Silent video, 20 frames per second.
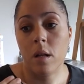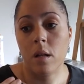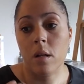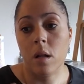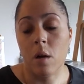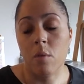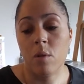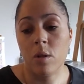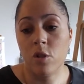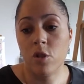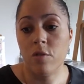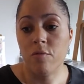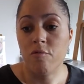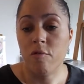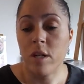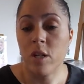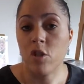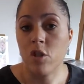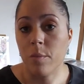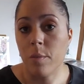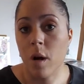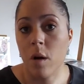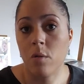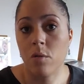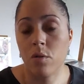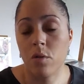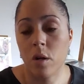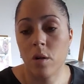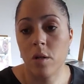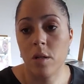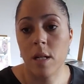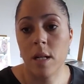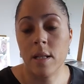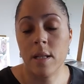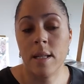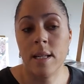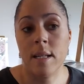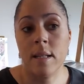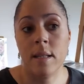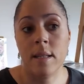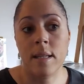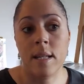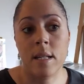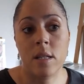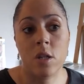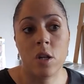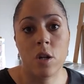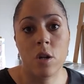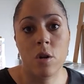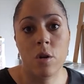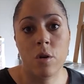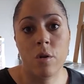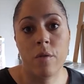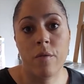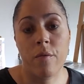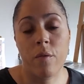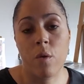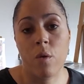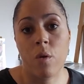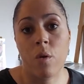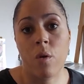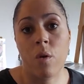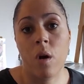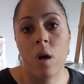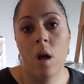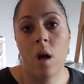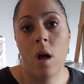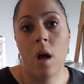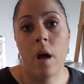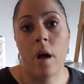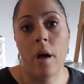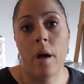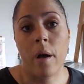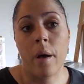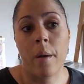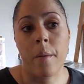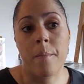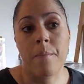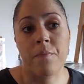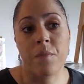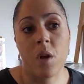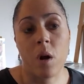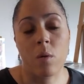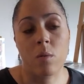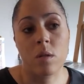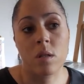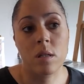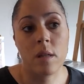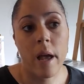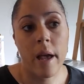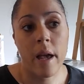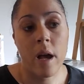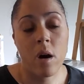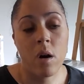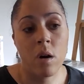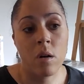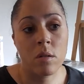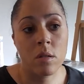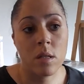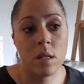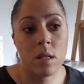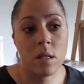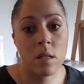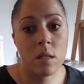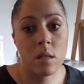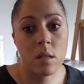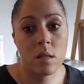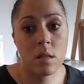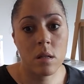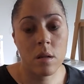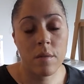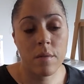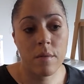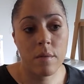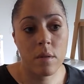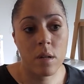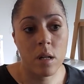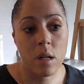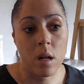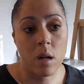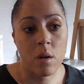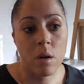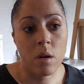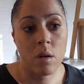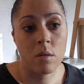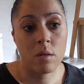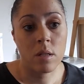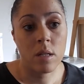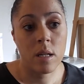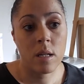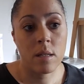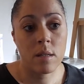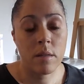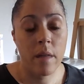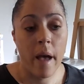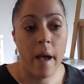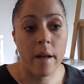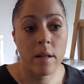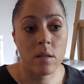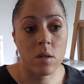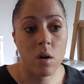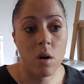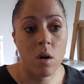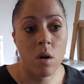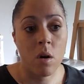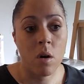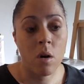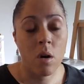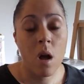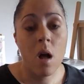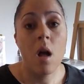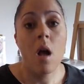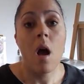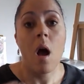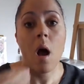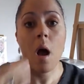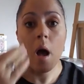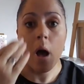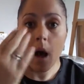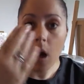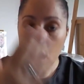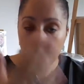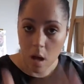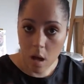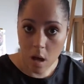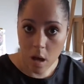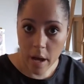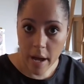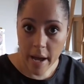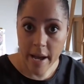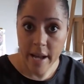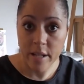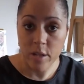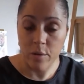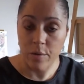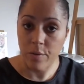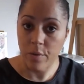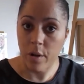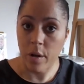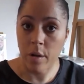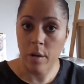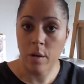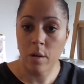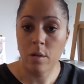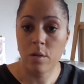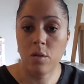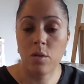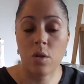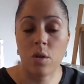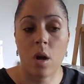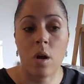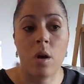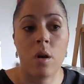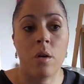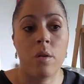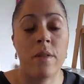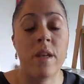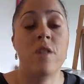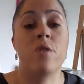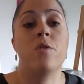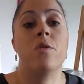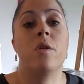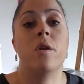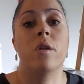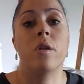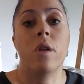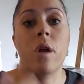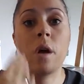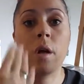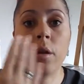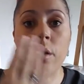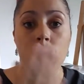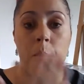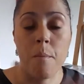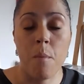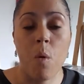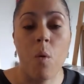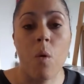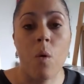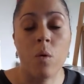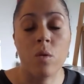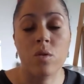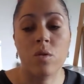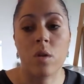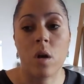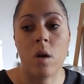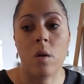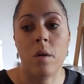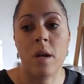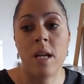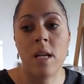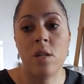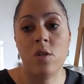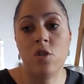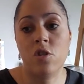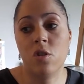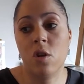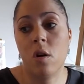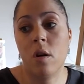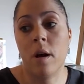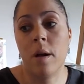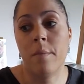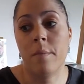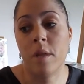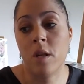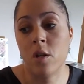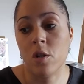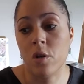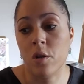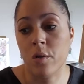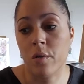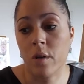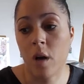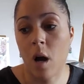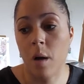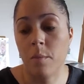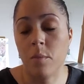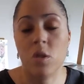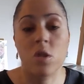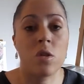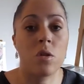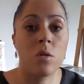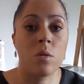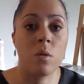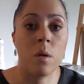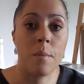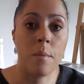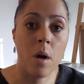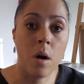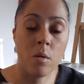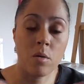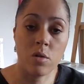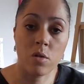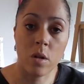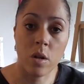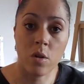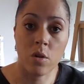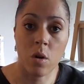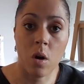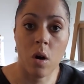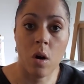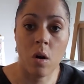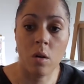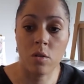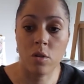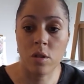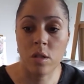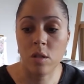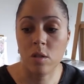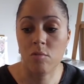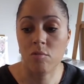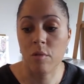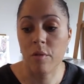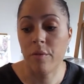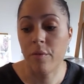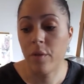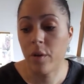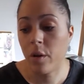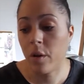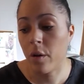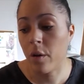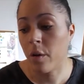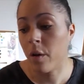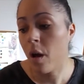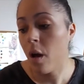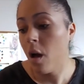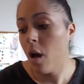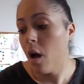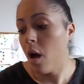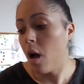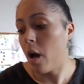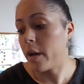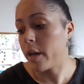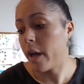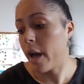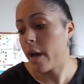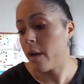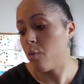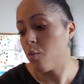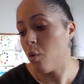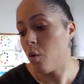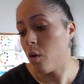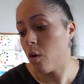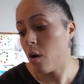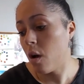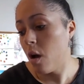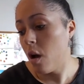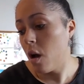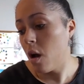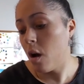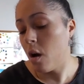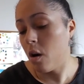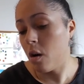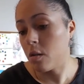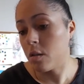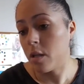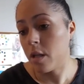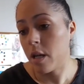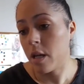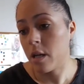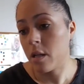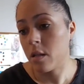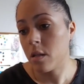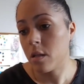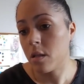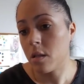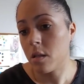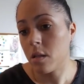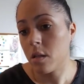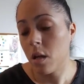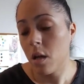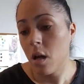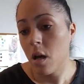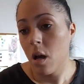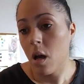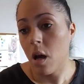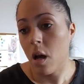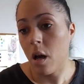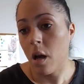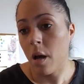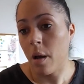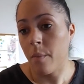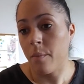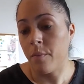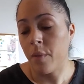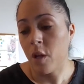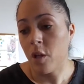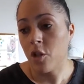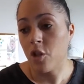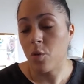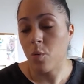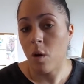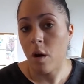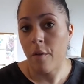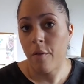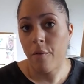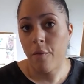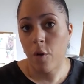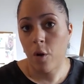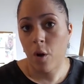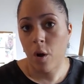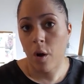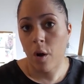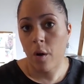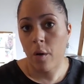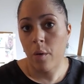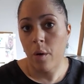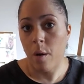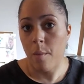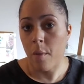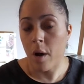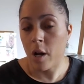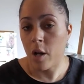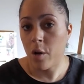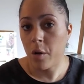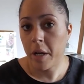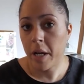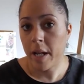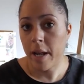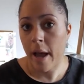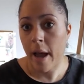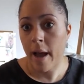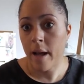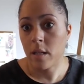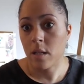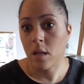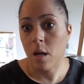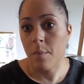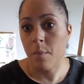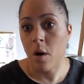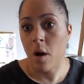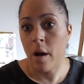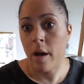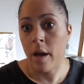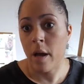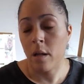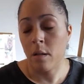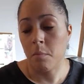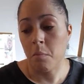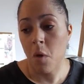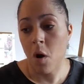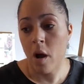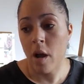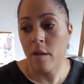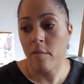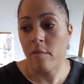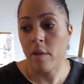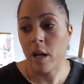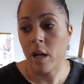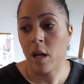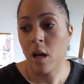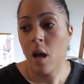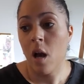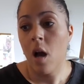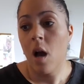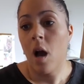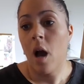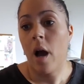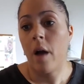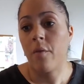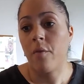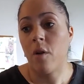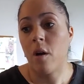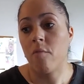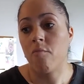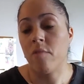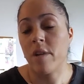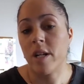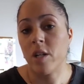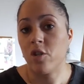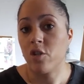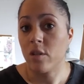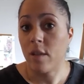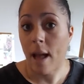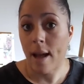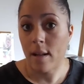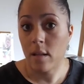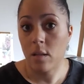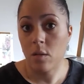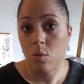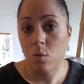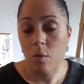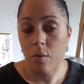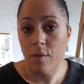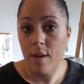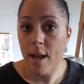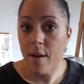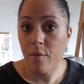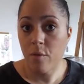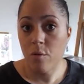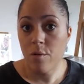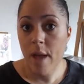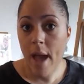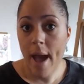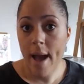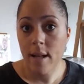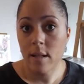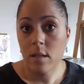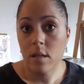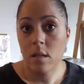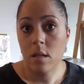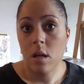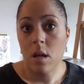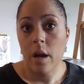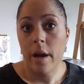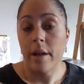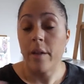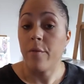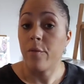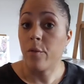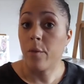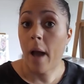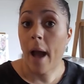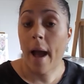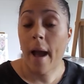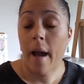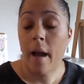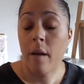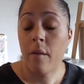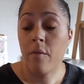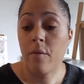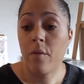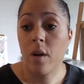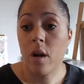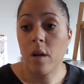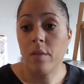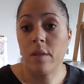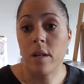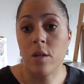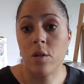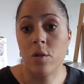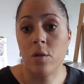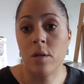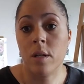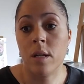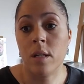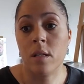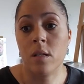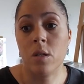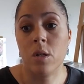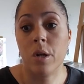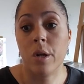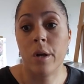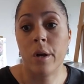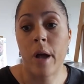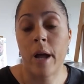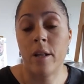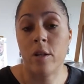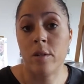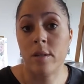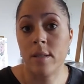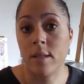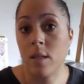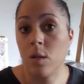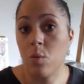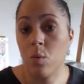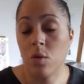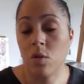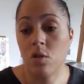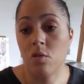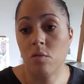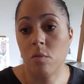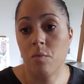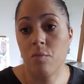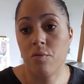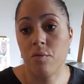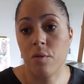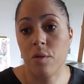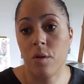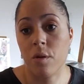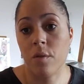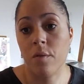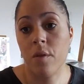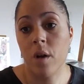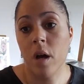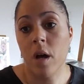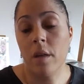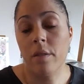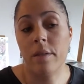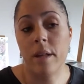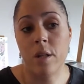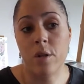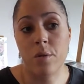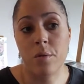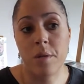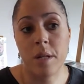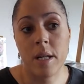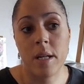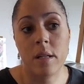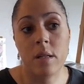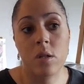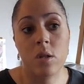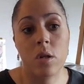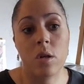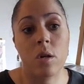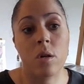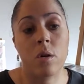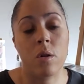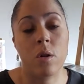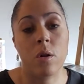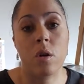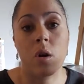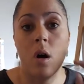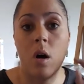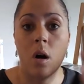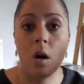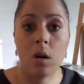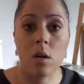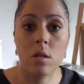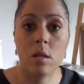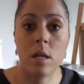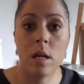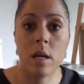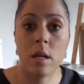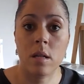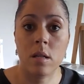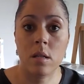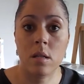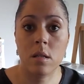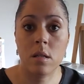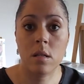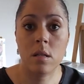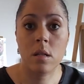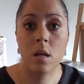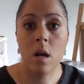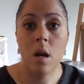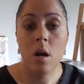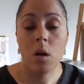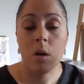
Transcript: like, once you've reached a milestone, you then need to look for, I would say, artists, you know, artists that are ahead of you, so then you can learn more. So each time that you come to a milestone in your art, you need to review, okay, what artists do I follow, am I looking at, am I admiring, have I reached that sort of level yet? And if you have, then you need to, and you still want to improve, then you need to look at artists